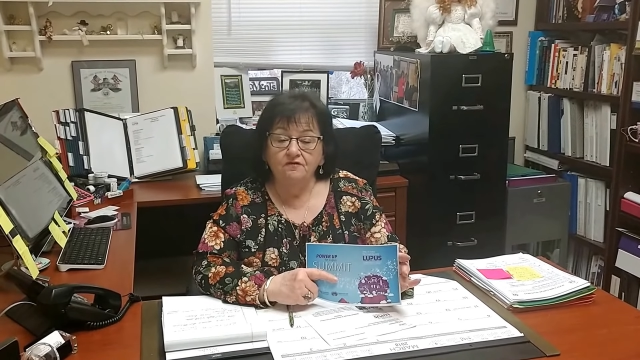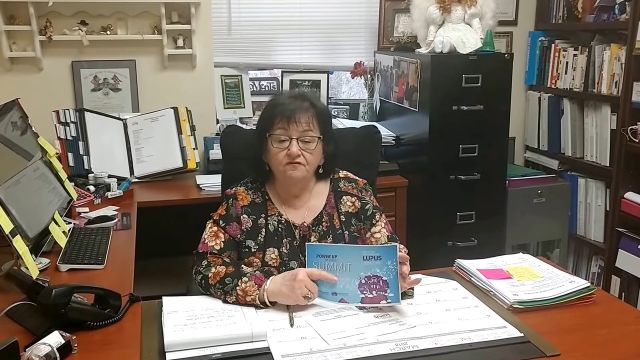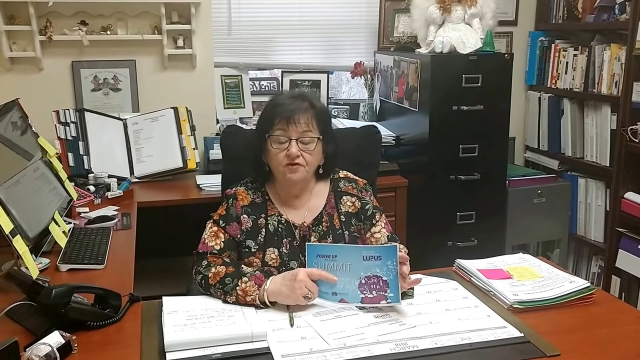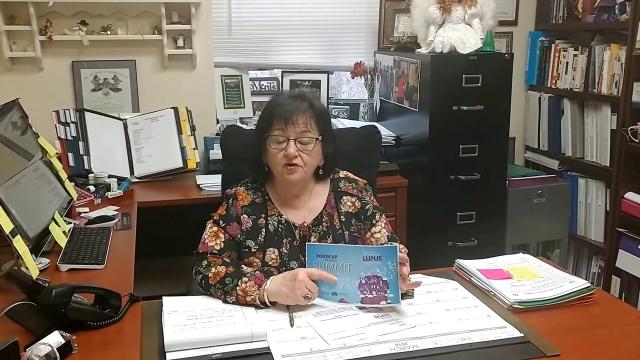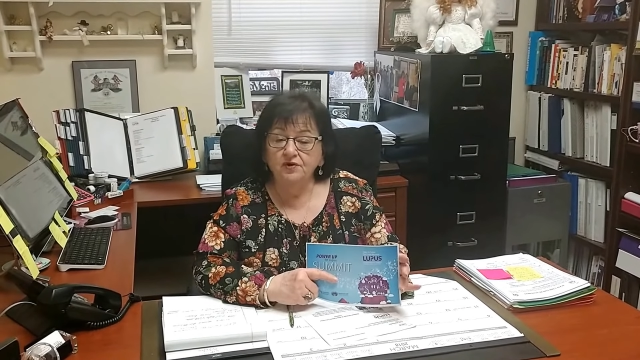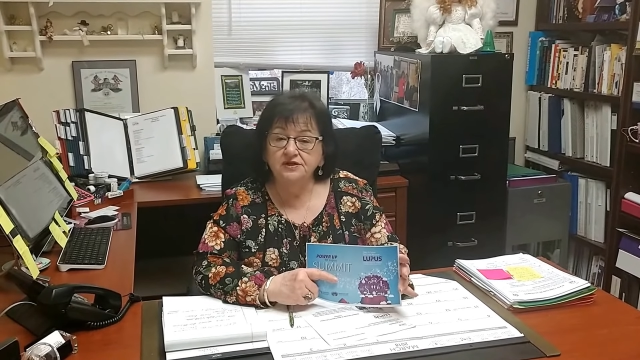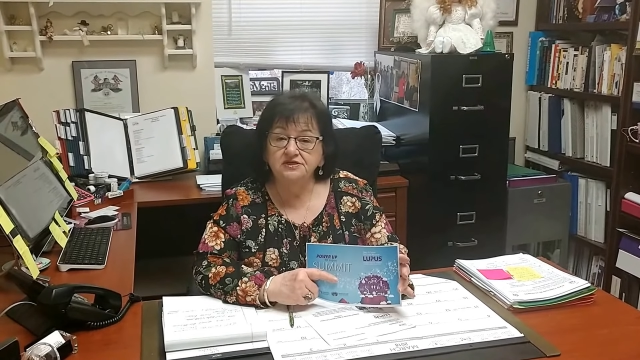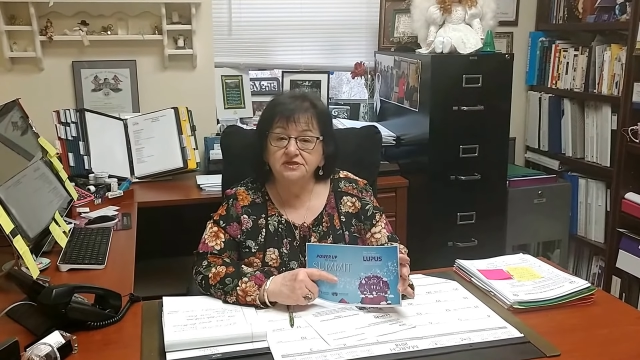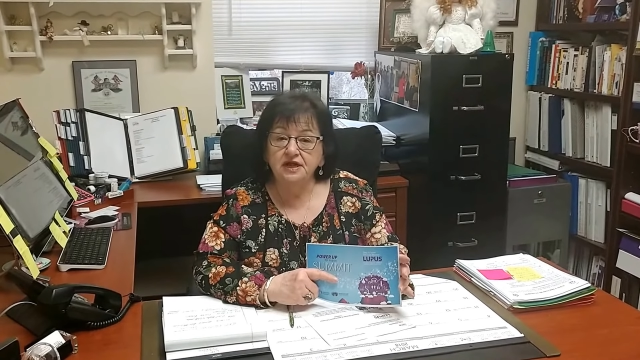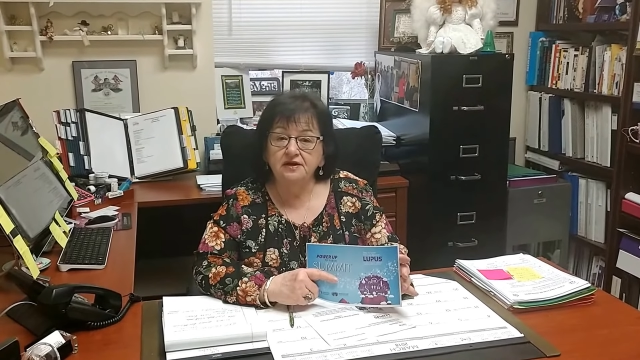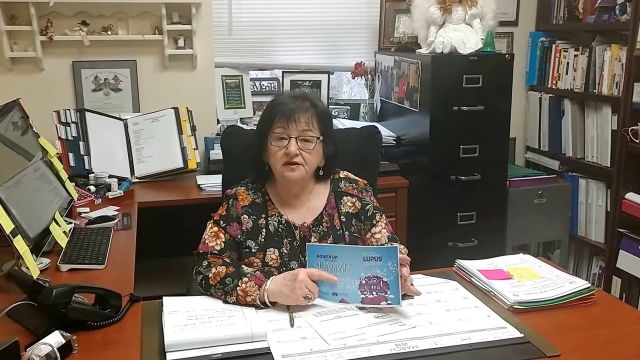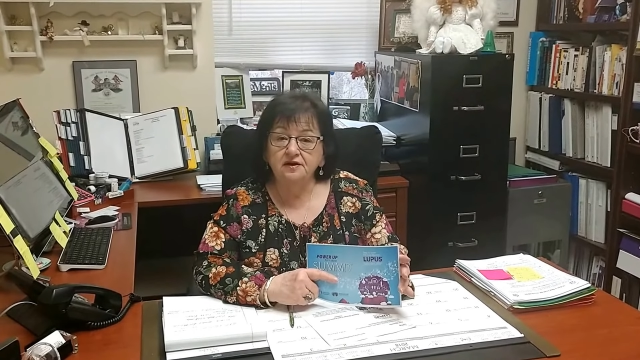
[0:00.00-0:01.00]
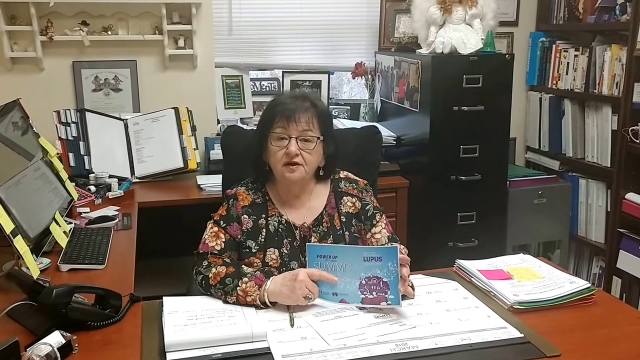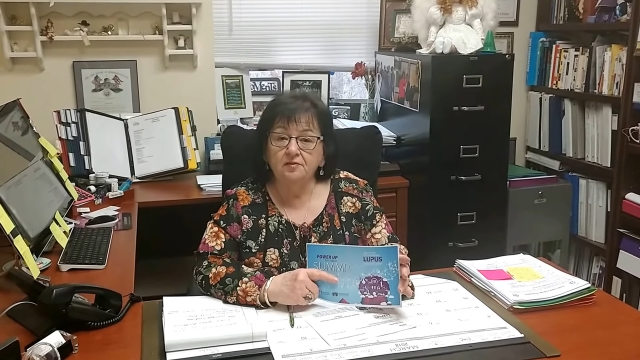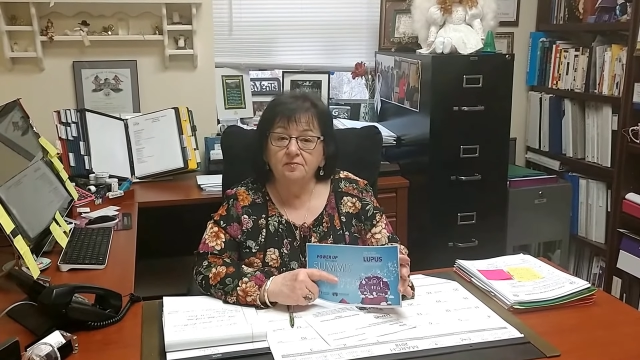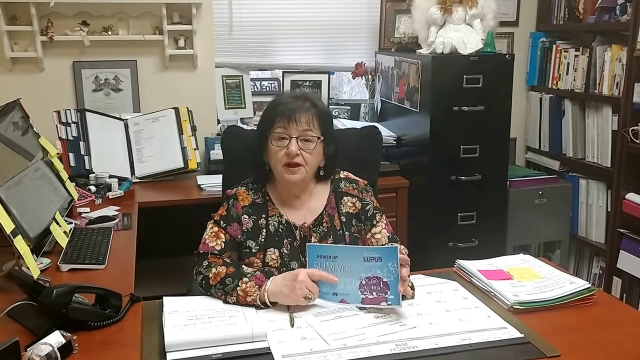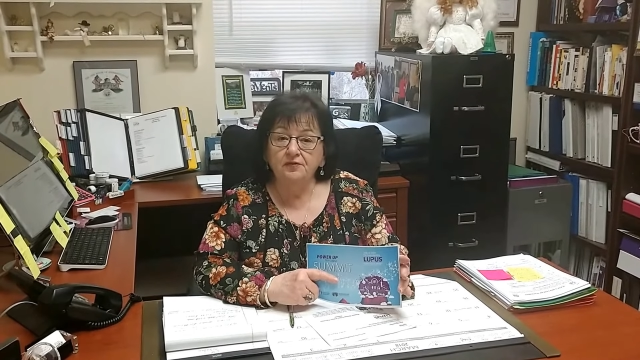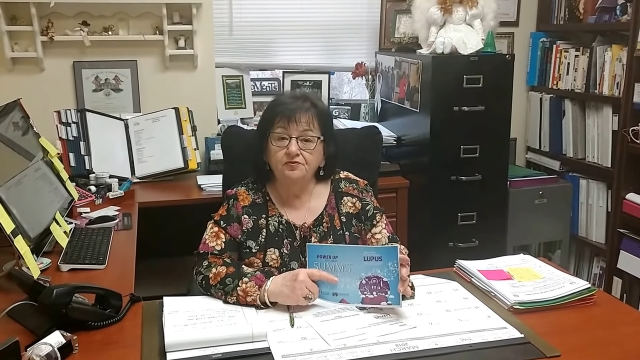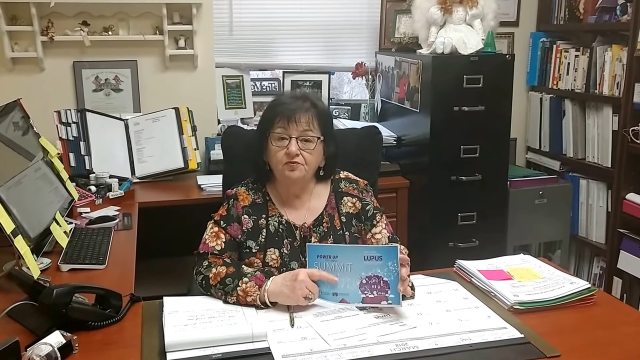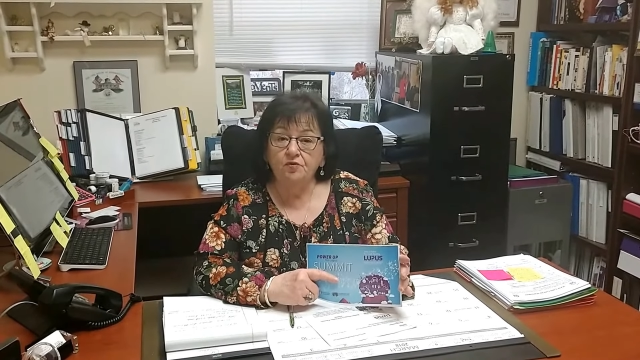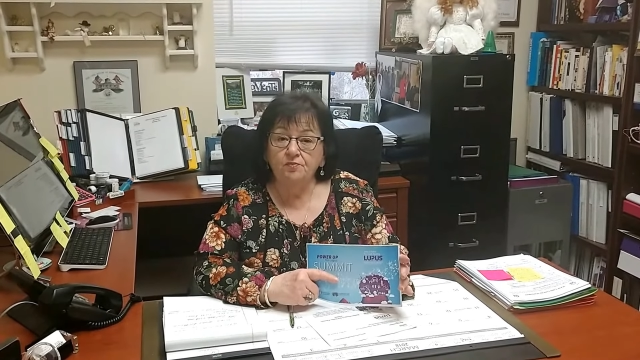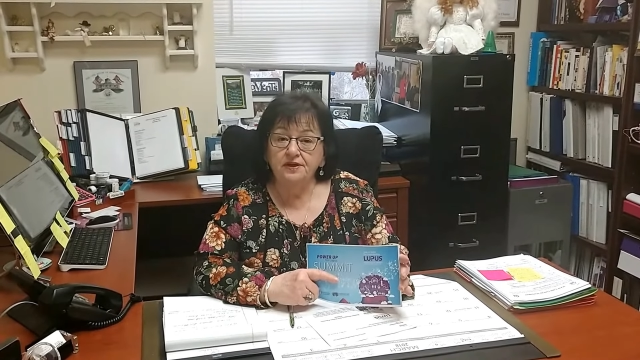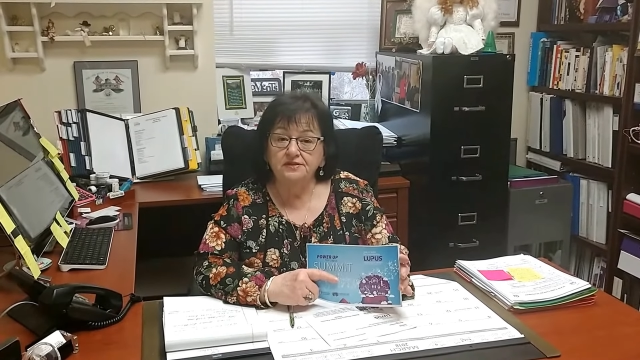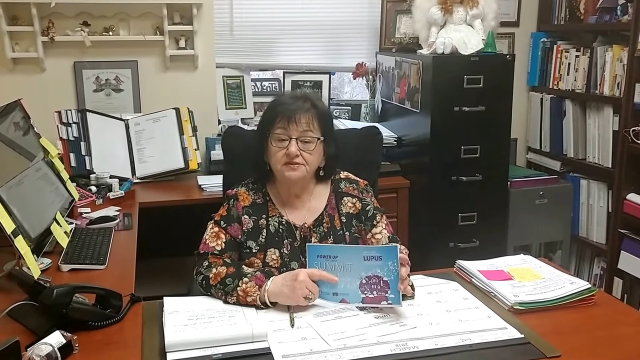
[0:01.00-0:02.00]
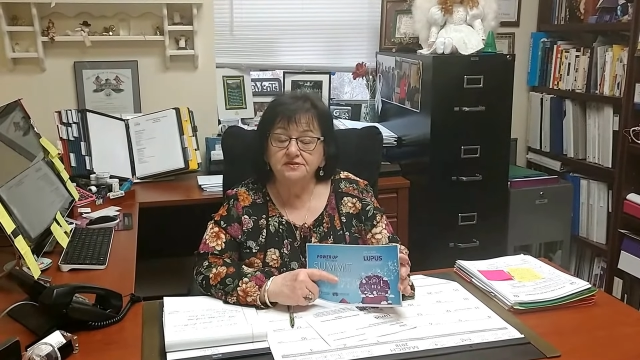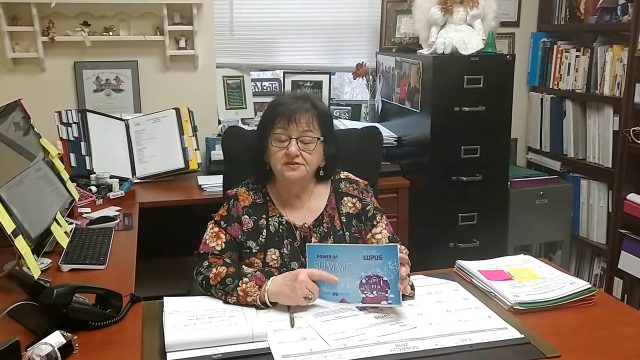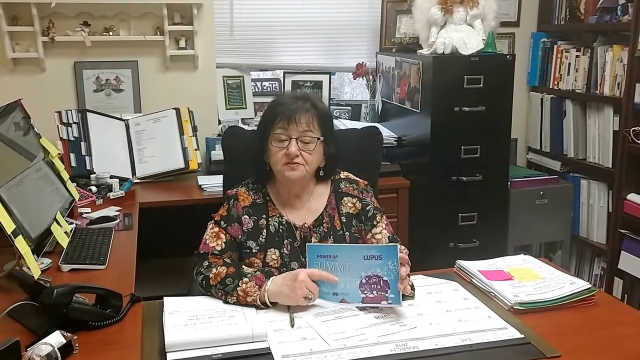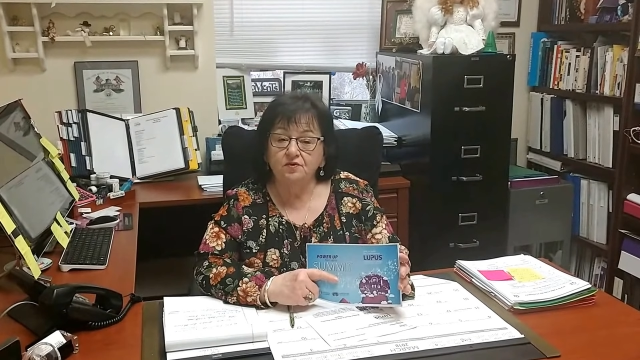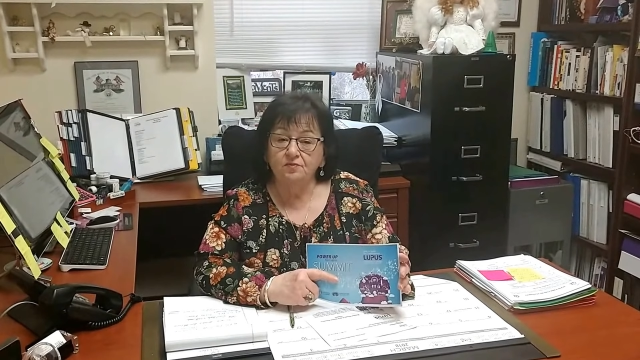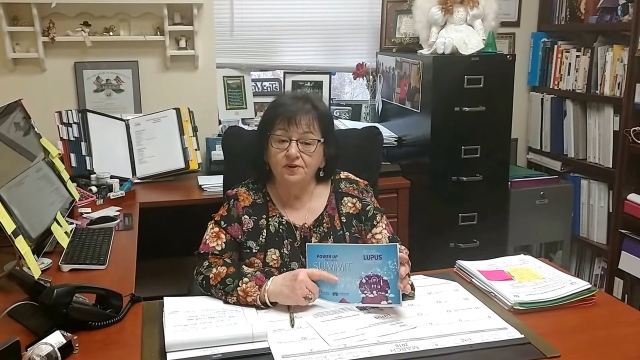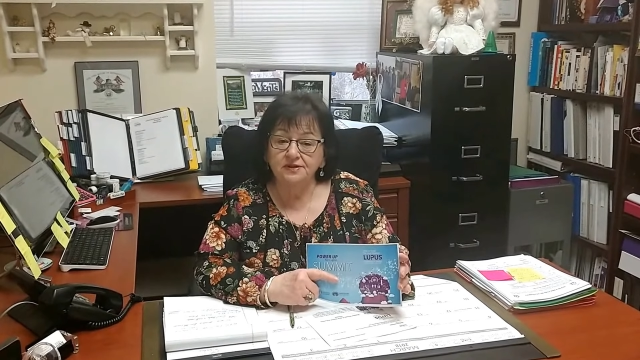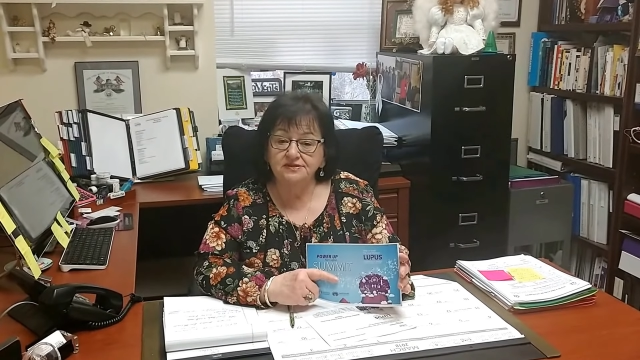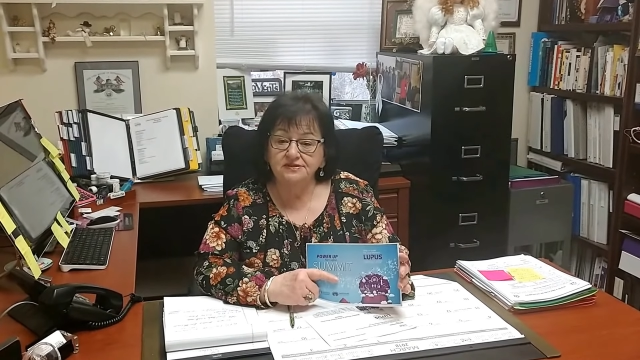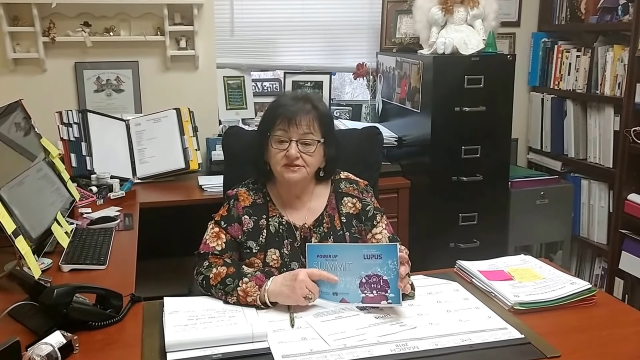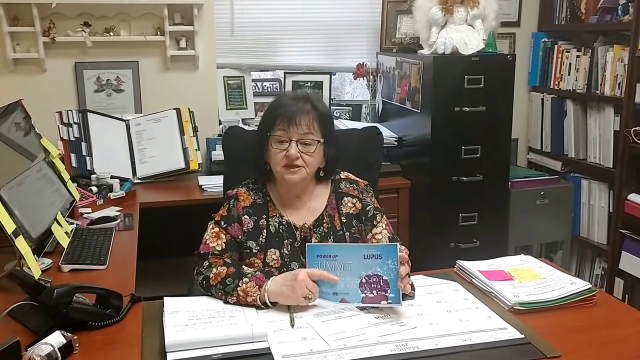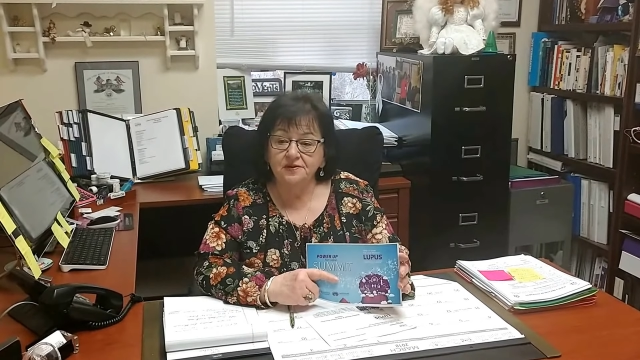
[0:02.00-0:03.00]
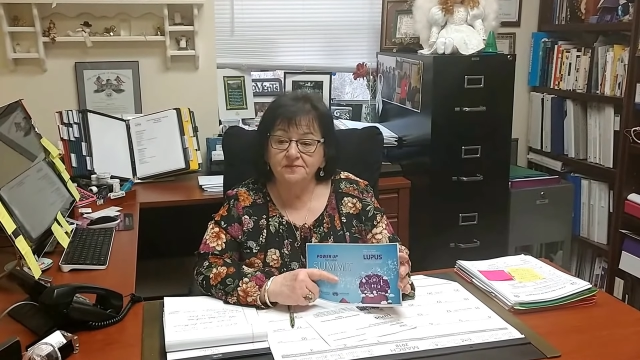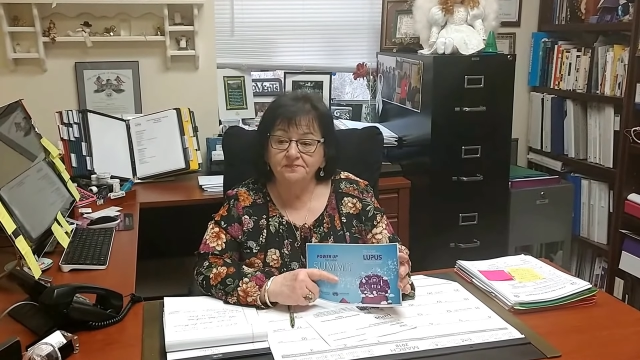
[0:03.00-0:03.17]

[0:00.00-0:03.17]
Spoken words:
Very excited about the robust